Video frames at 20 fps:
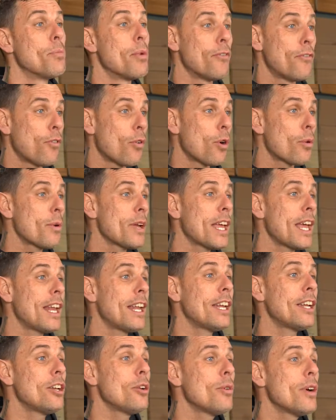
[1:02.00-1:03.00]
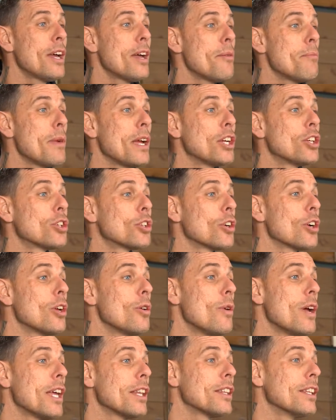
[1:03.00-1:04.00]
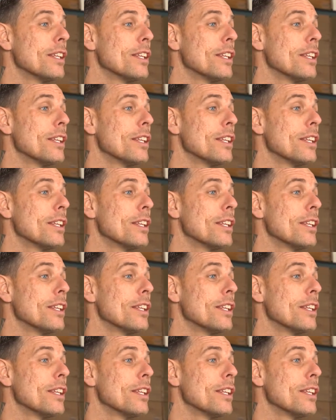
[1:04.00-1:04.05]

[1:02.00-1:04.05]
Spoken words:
Before we get into it, make sure you hit